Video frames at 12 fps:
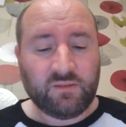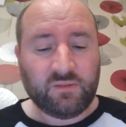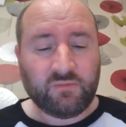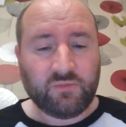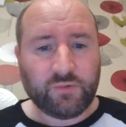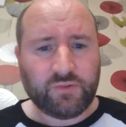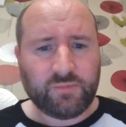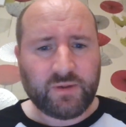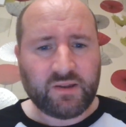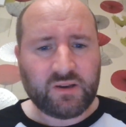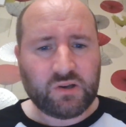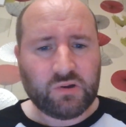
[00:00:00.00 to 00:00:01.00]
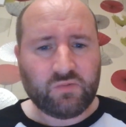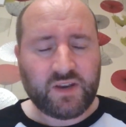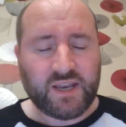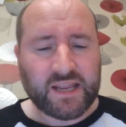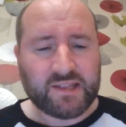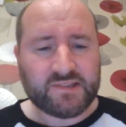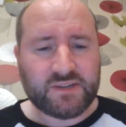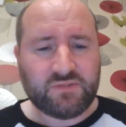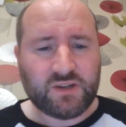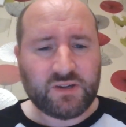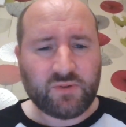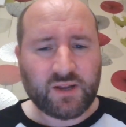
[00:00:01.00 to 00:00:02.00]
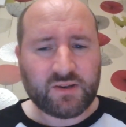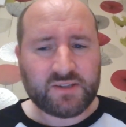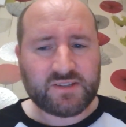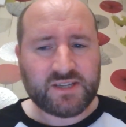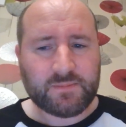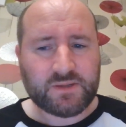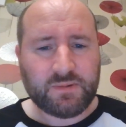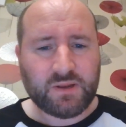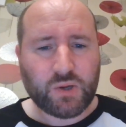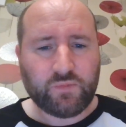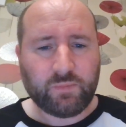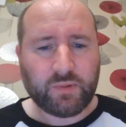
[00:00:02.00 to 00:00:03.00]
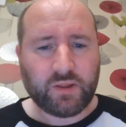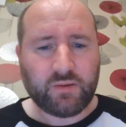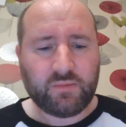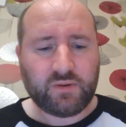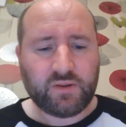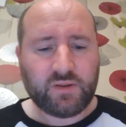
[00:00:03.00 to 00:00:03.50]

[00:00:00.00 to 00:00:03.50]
fuss around it or the negativity around it seems a bit overblown.